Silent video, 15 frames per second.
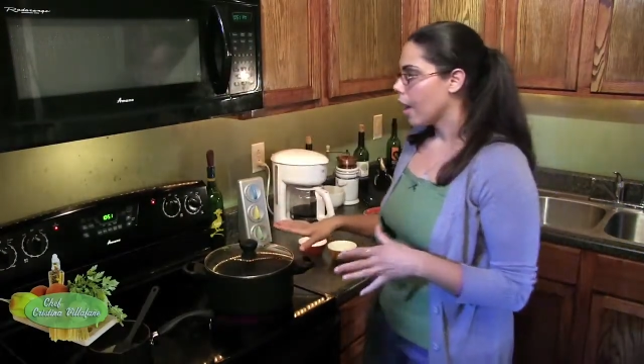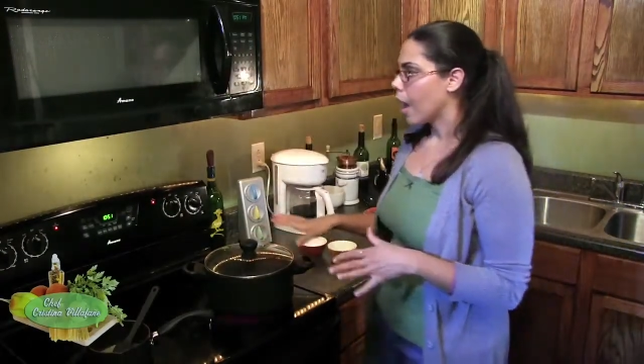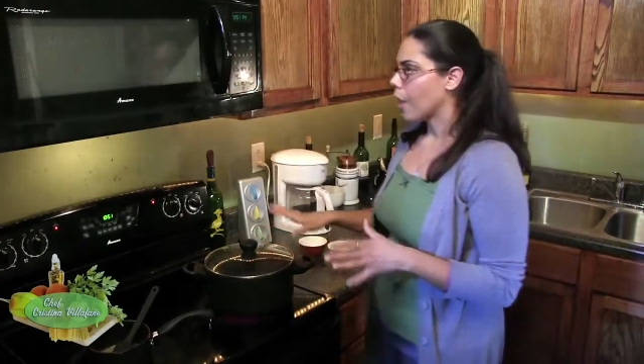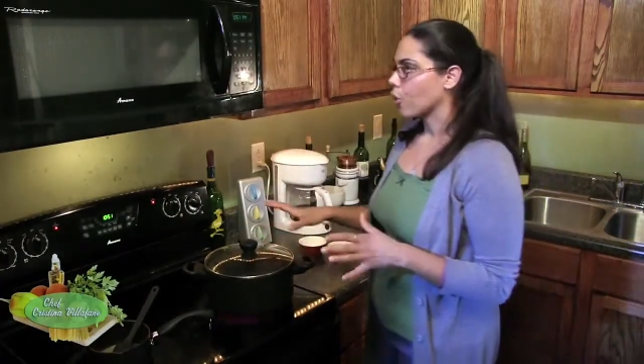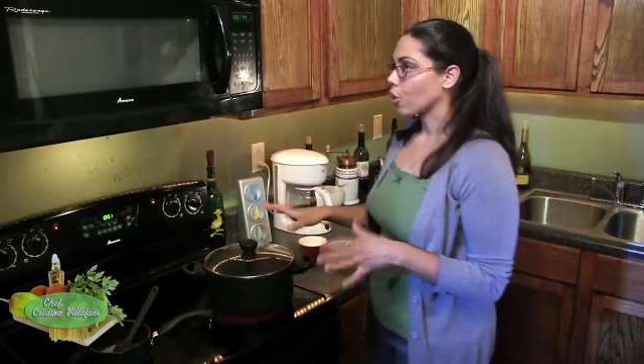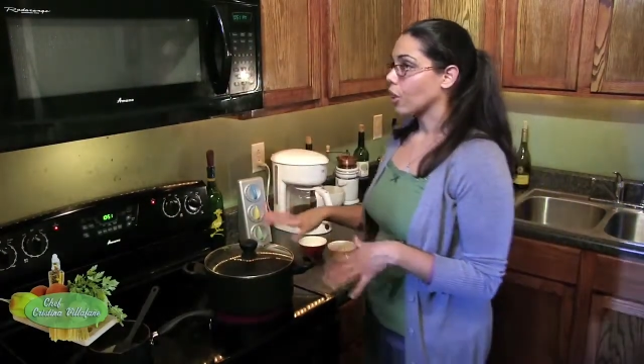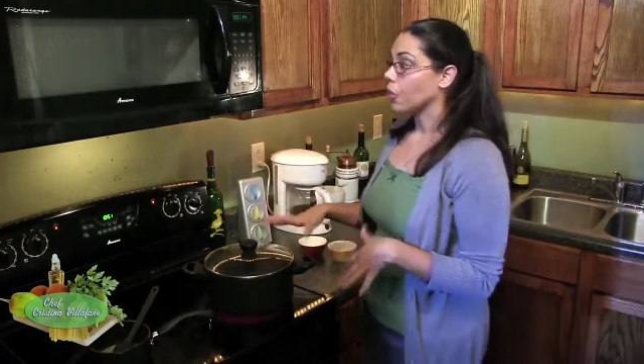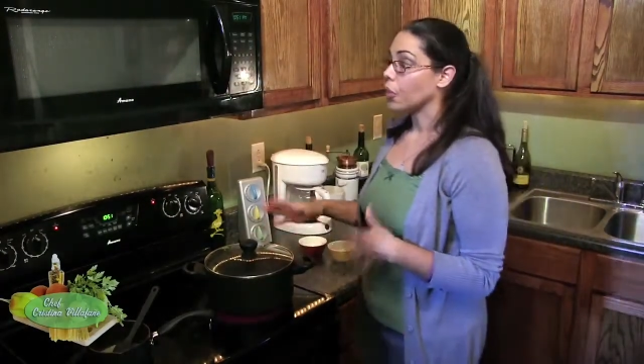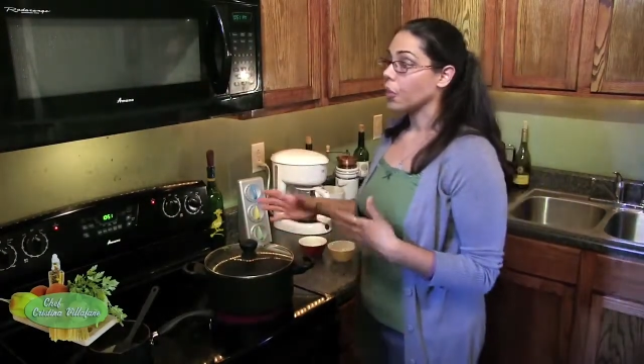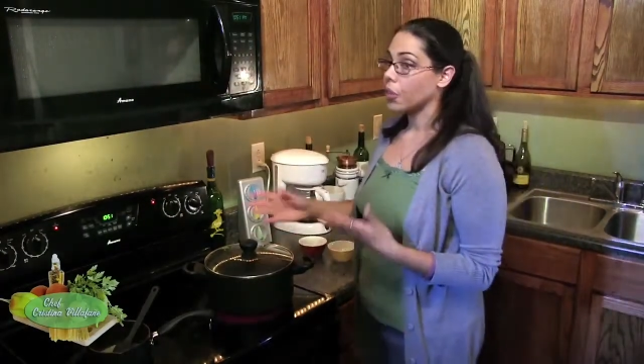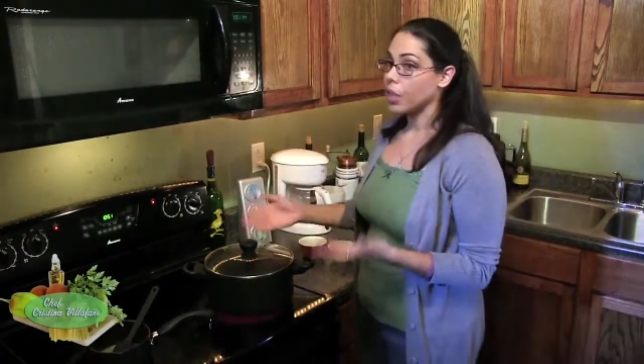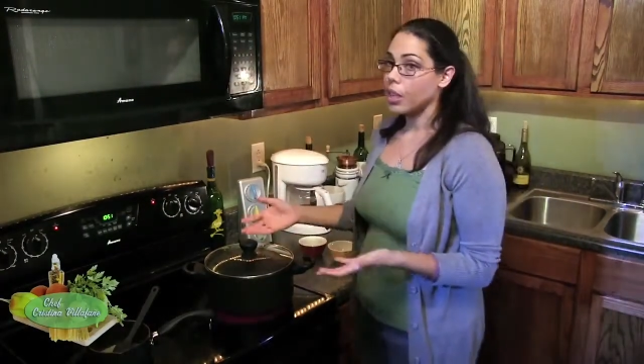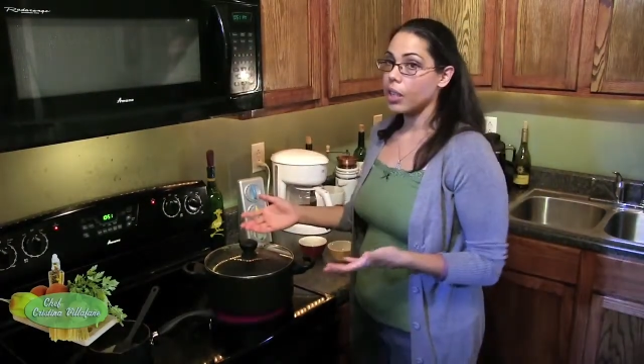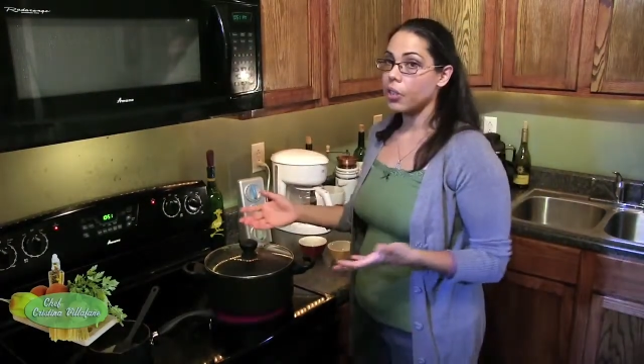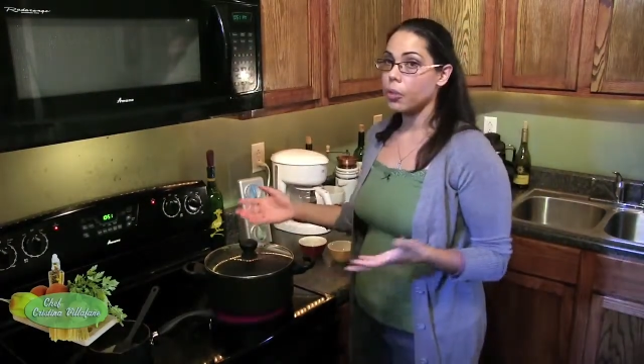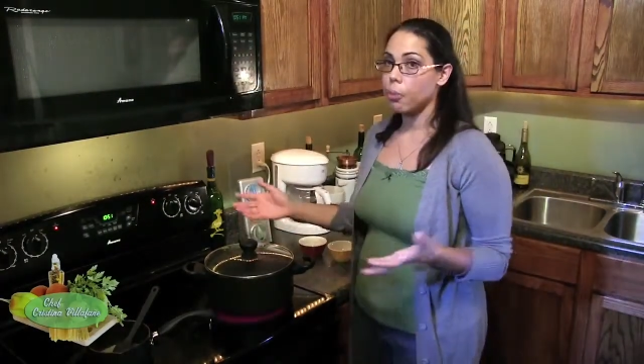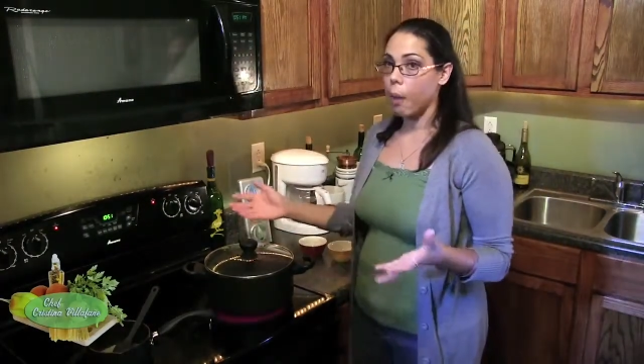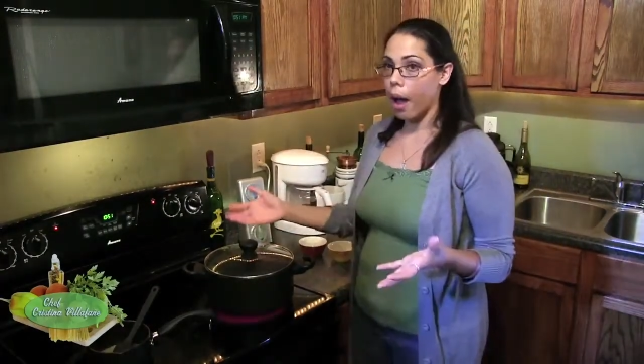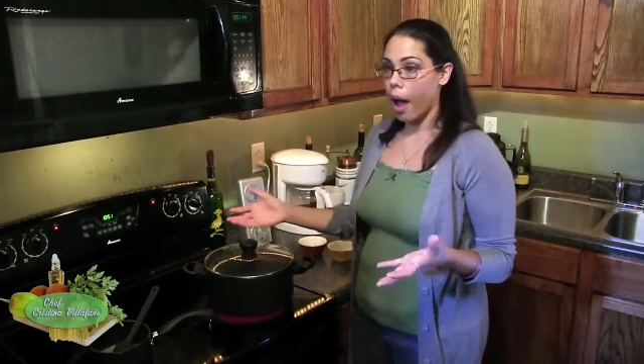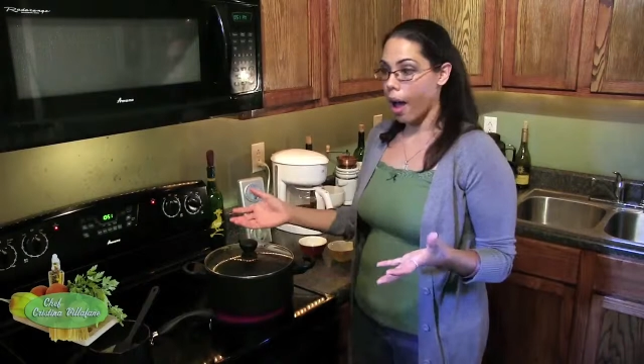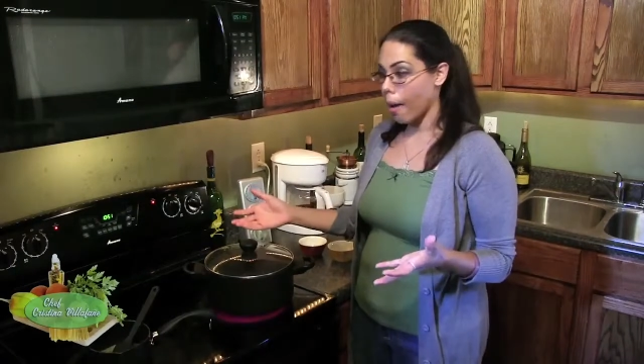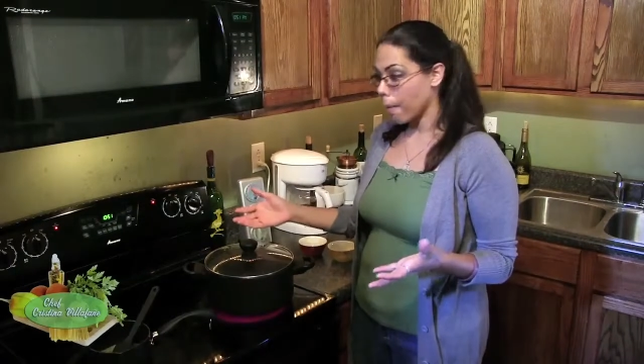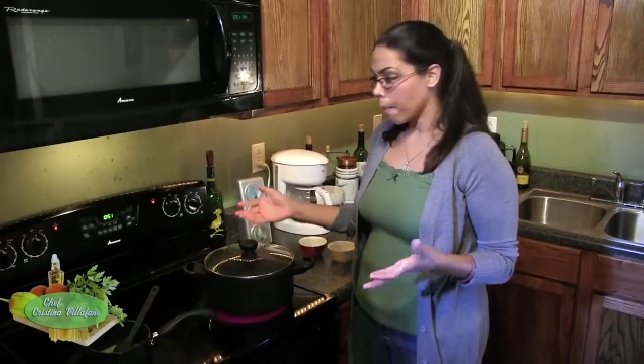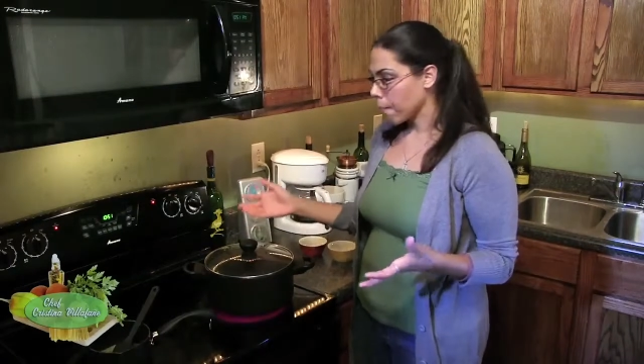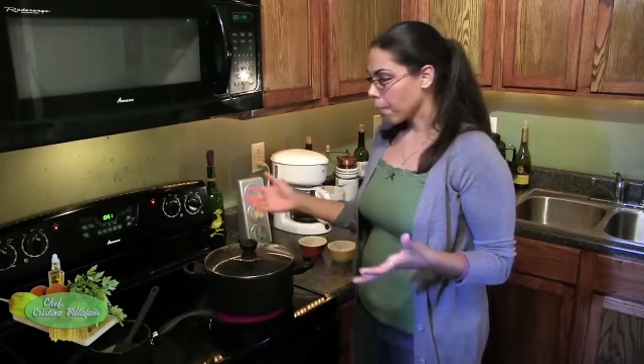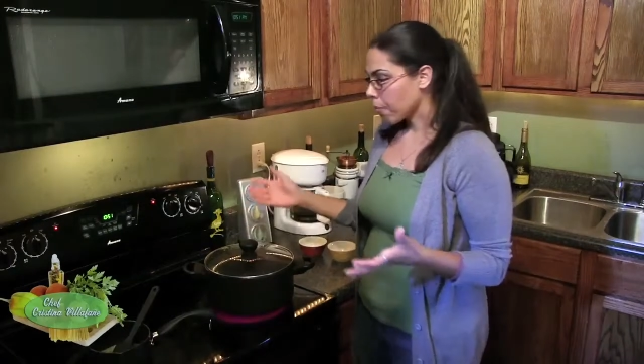actually sees pop.